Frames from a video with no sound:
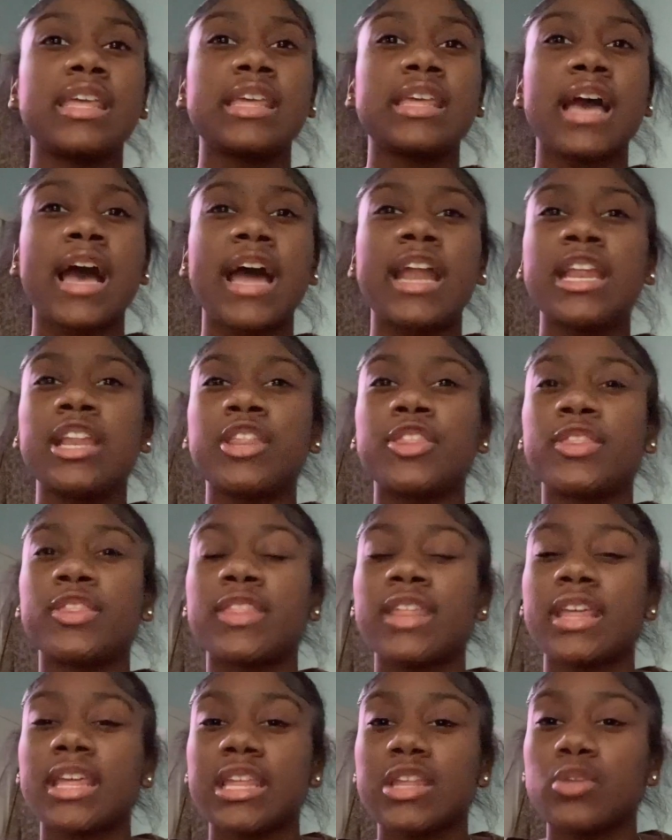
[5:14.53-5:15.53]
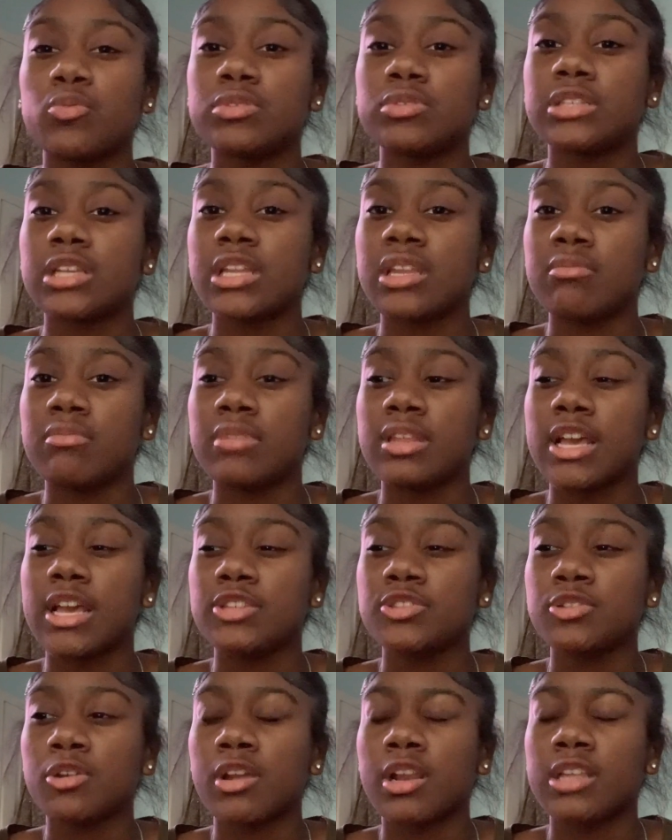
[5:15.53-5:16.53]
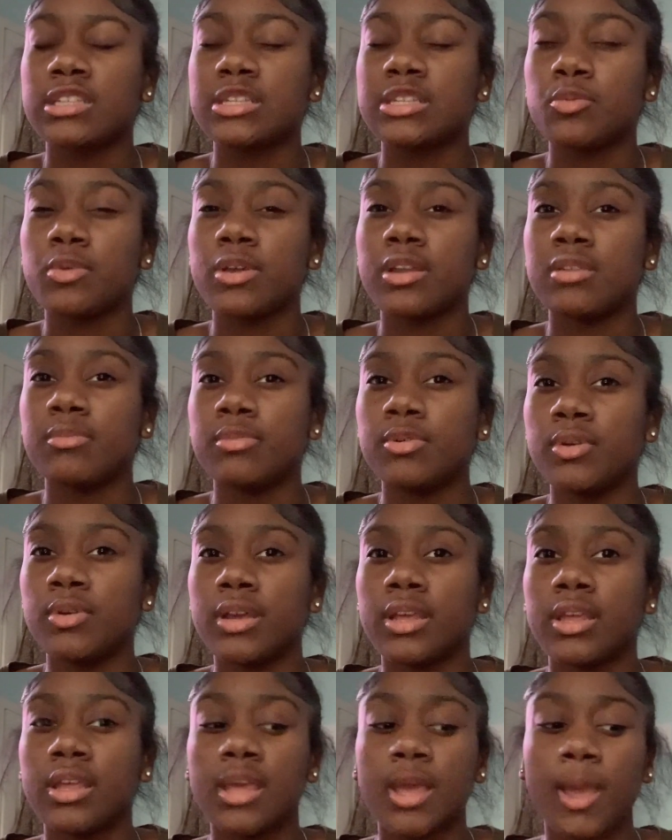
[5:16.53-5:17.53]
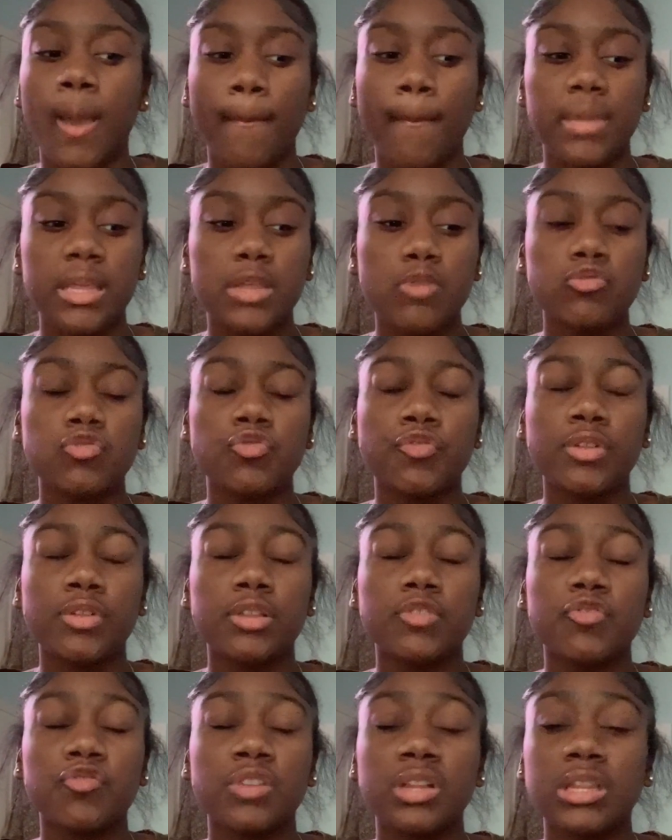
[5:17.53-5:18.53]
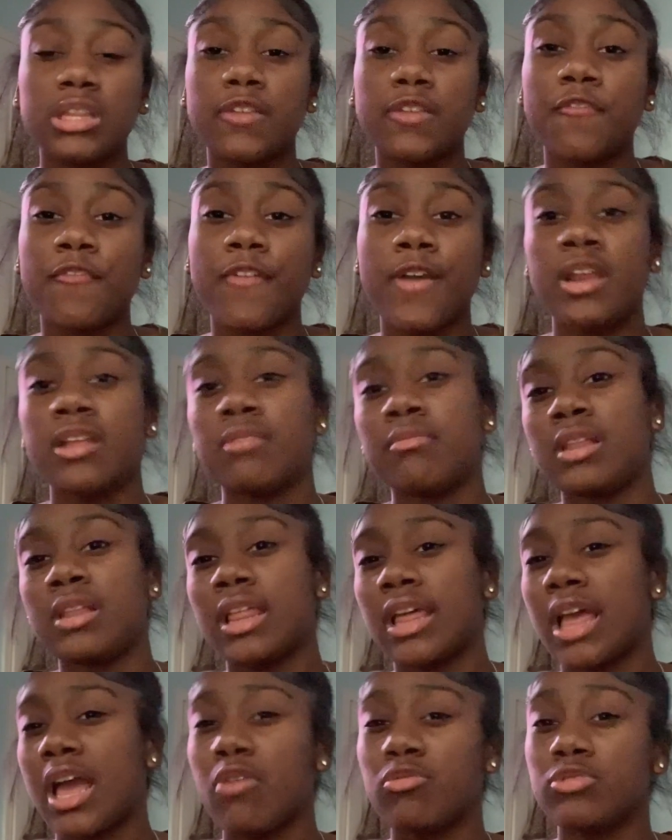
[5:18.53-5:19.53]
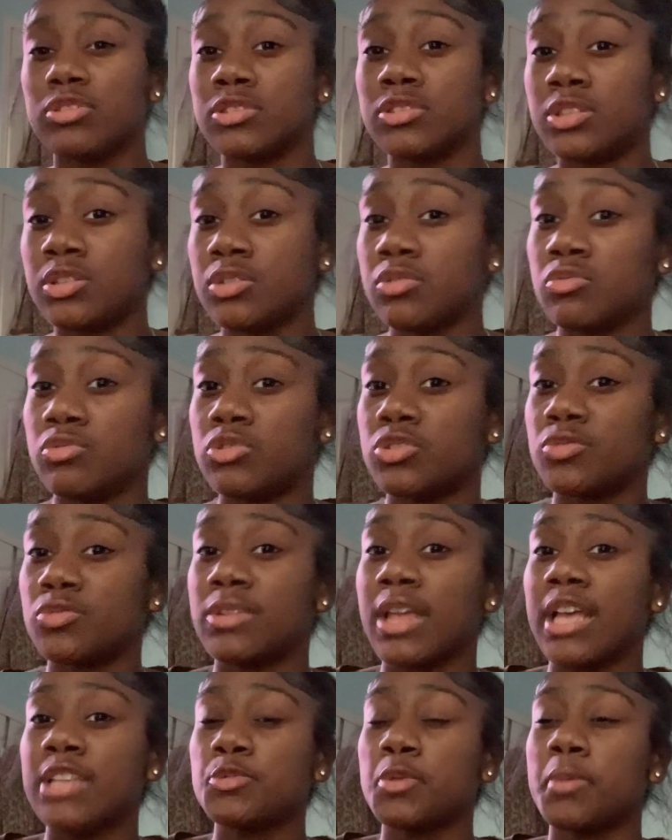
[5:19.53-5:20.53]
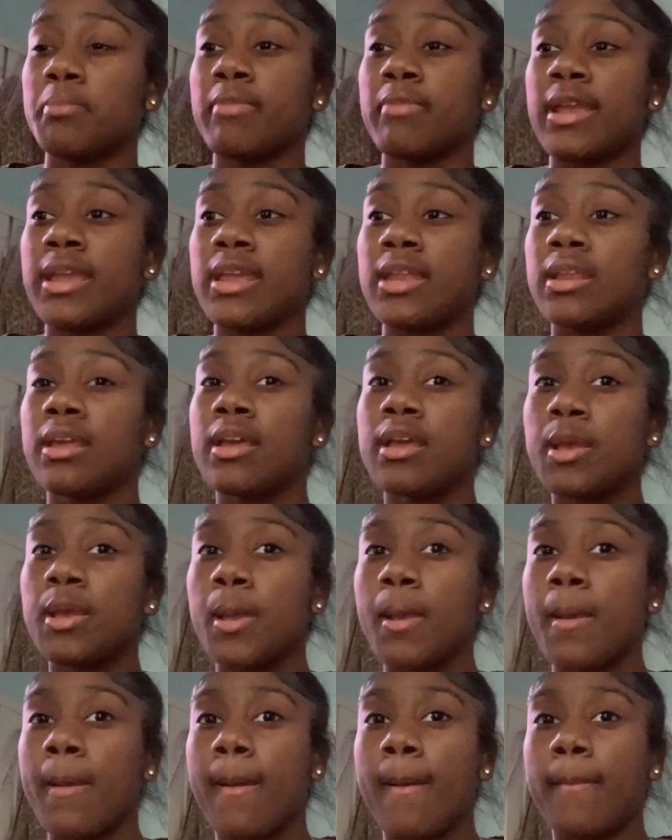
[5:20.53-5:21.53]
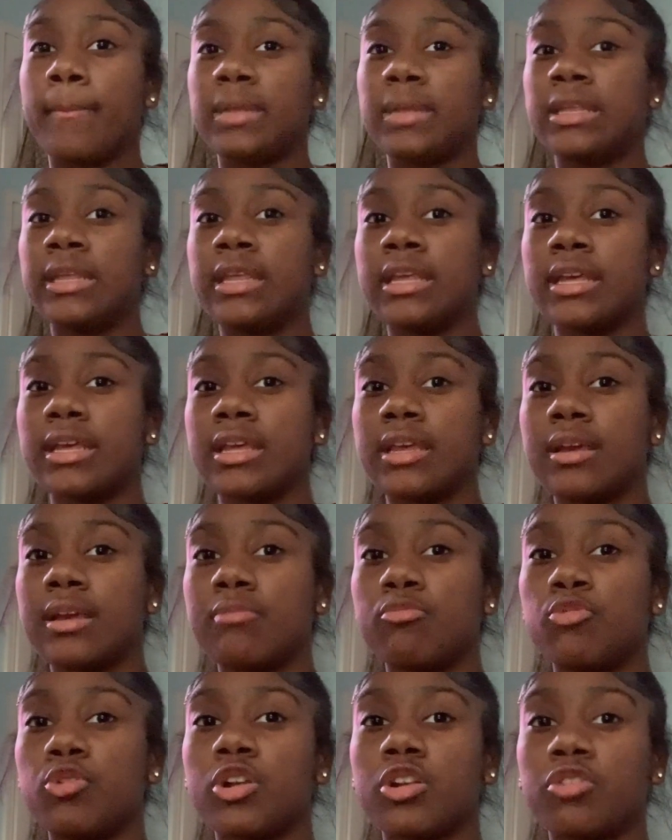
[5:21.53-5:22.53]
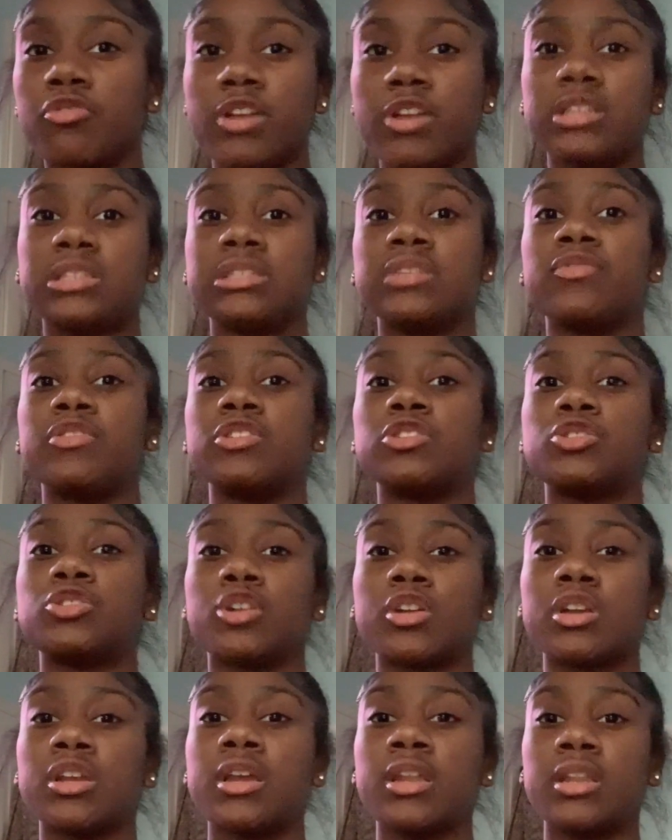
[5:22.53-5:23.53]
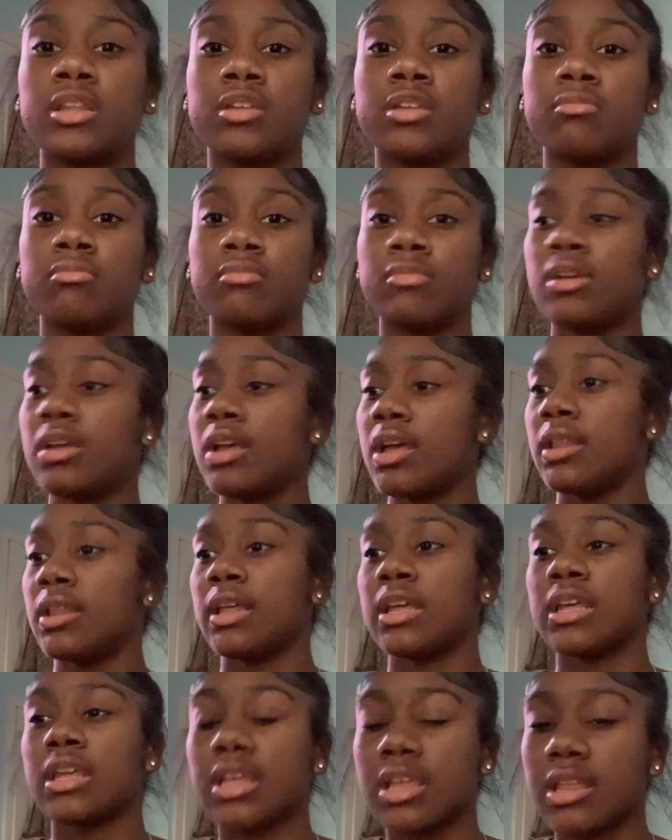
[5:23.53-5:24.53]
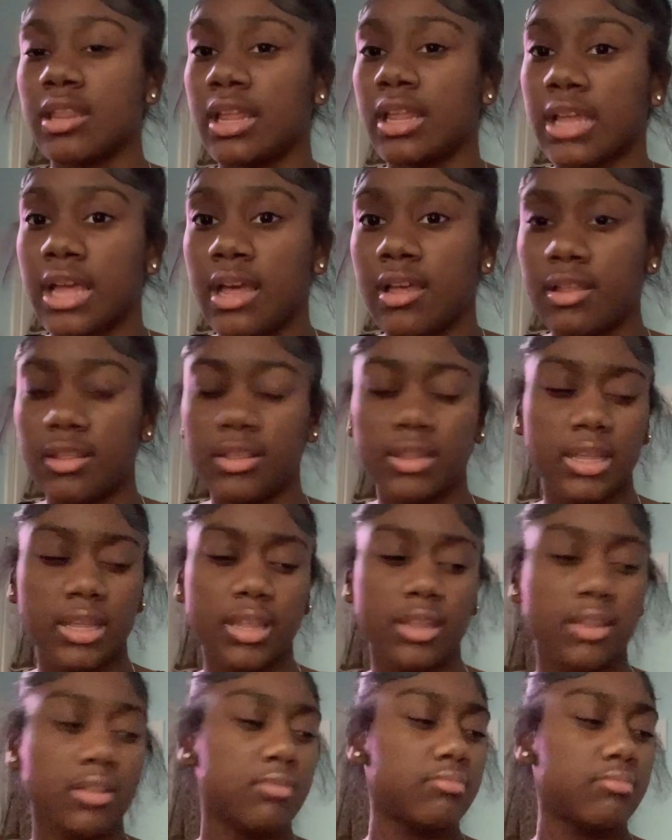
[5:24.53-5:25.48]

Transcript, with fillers: I didn't think he was hitting me as hard as he would hit a boy, but he was really fighting me like I was a dude. So that's what made me get more aggressive and start hitting him. Like, like, like,